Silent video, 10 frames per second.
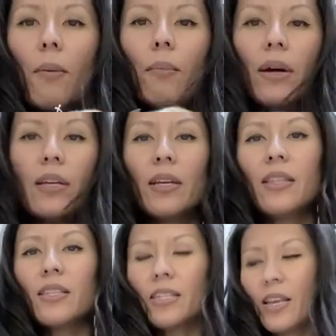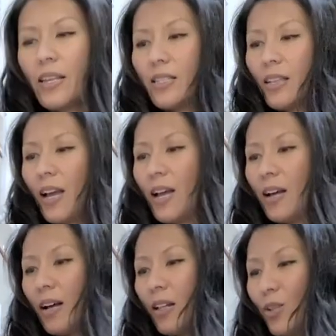but in this case,
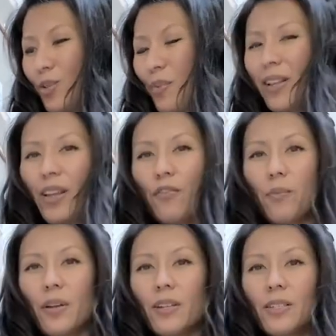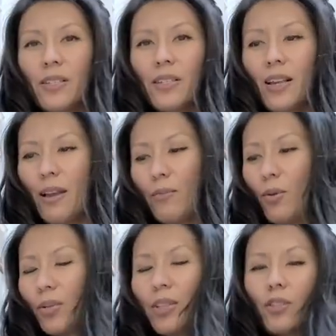I'll use my left because I'm
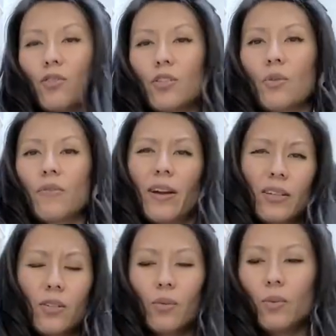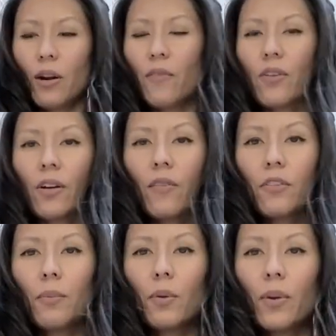holding the treats with the right, so whatever you're
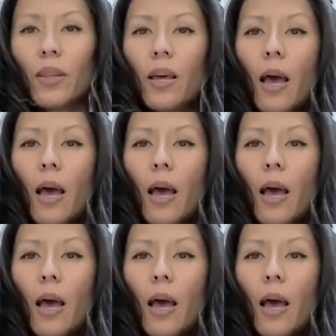comfortable with.